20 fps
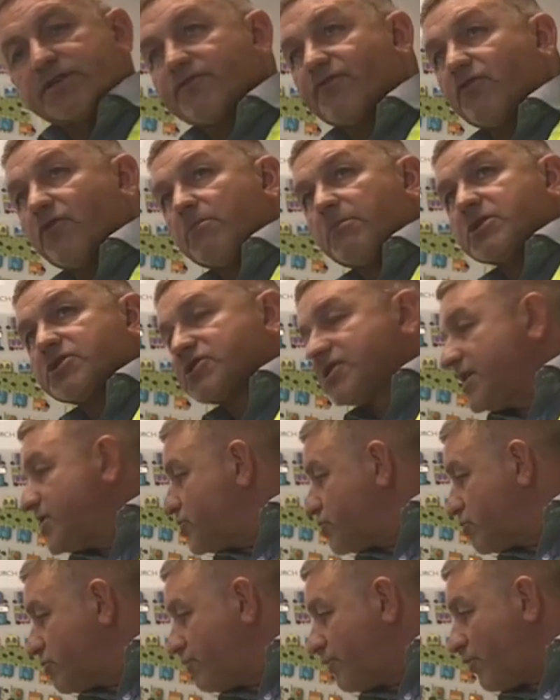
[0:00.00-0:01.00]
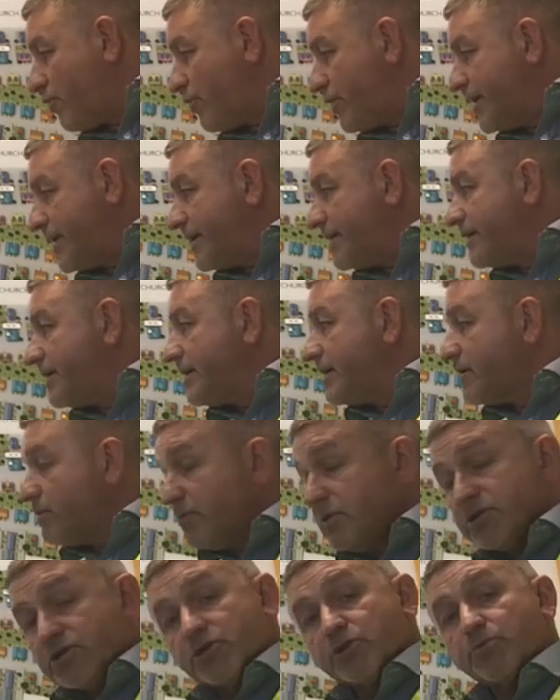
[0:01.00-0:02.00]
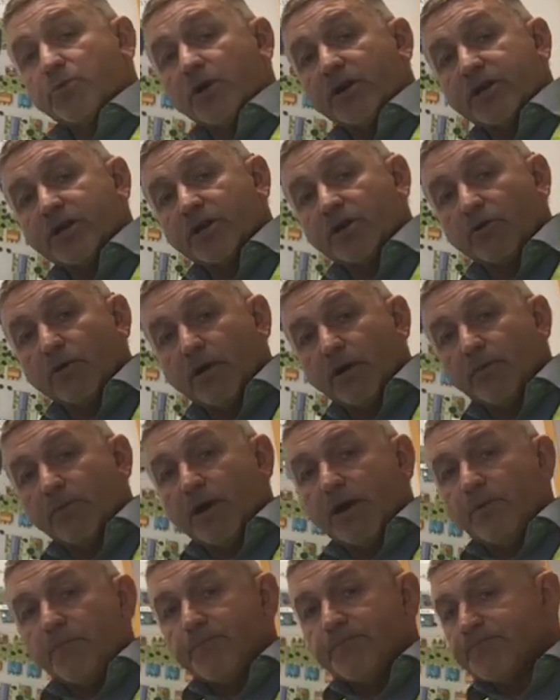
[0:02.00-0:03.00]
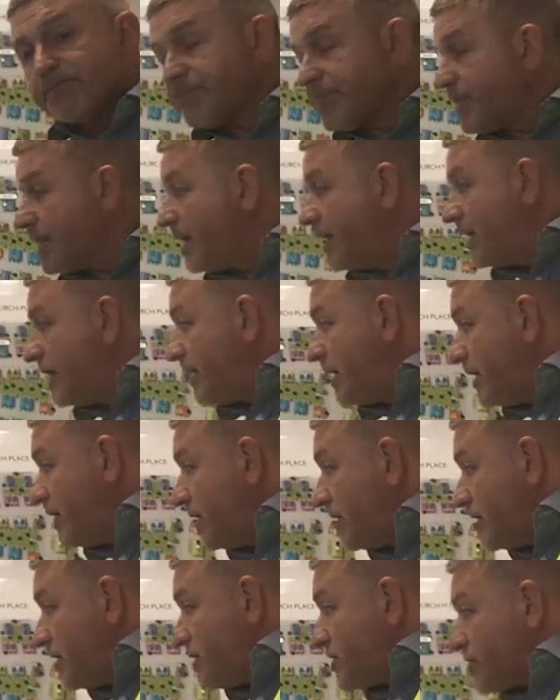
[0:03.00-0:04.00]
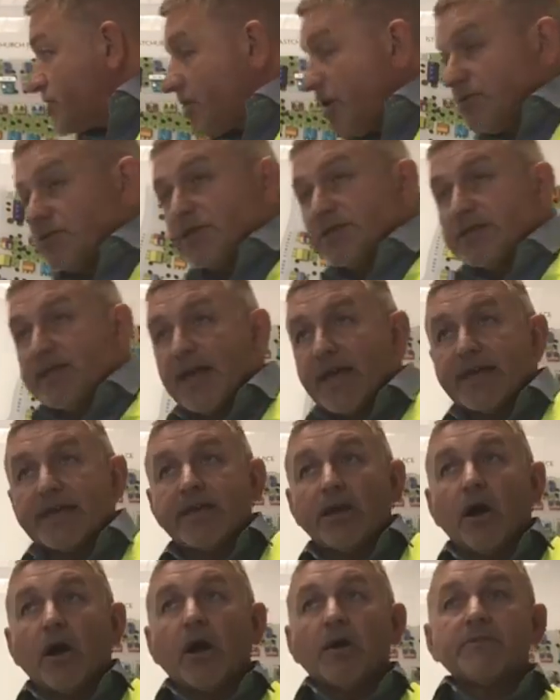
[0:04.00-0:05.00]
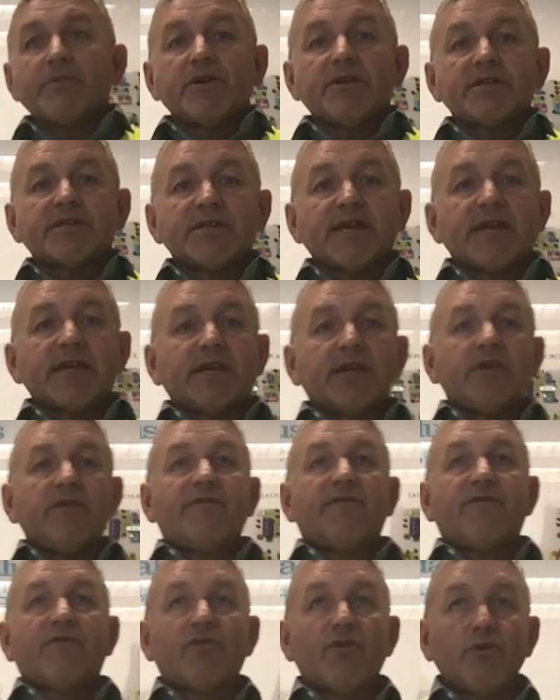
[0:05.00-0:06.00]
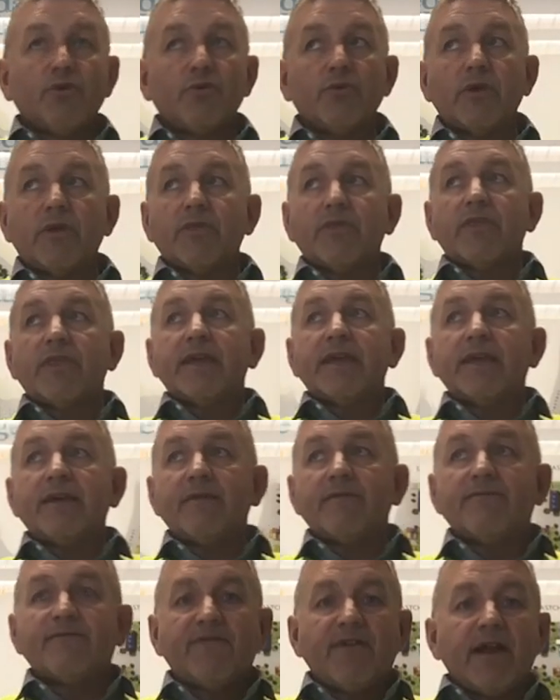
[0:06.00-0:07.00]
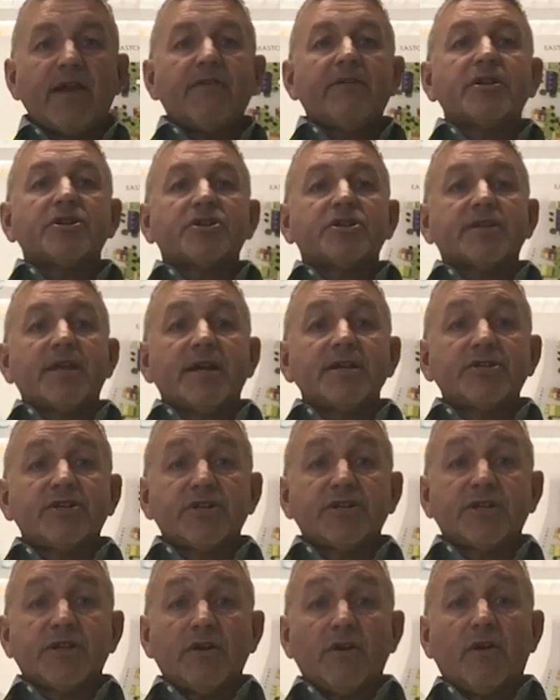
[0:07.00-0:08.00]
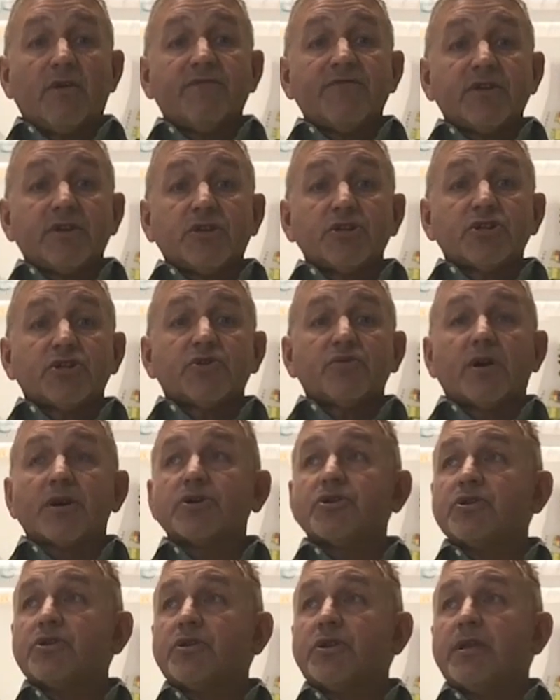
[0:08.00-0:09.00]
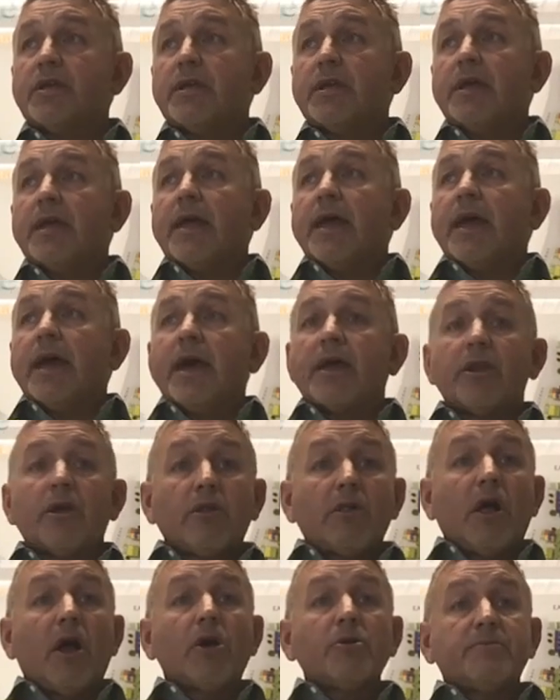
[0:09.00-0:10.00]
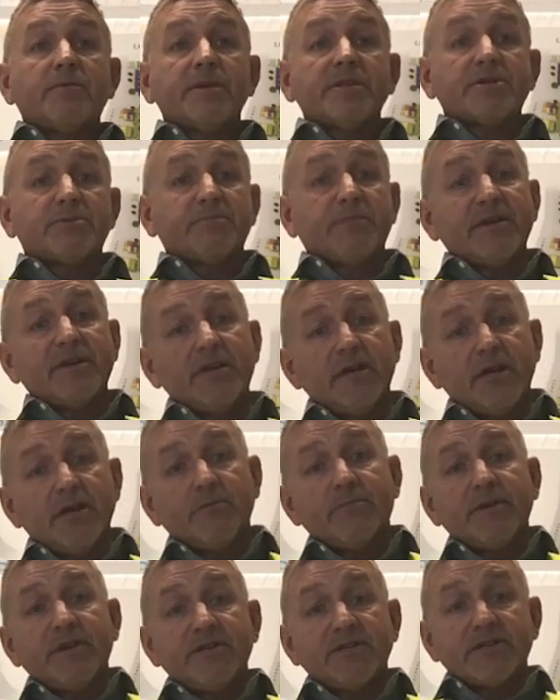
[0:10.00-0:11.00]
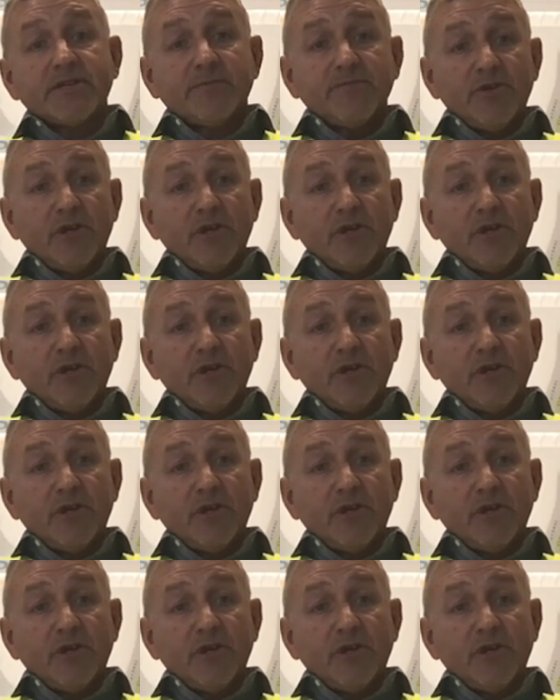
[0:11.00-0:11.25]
from a central point which is working quite well. So today I'm going to take you through the various stages of the construction and I'll hope it's be, it'll be some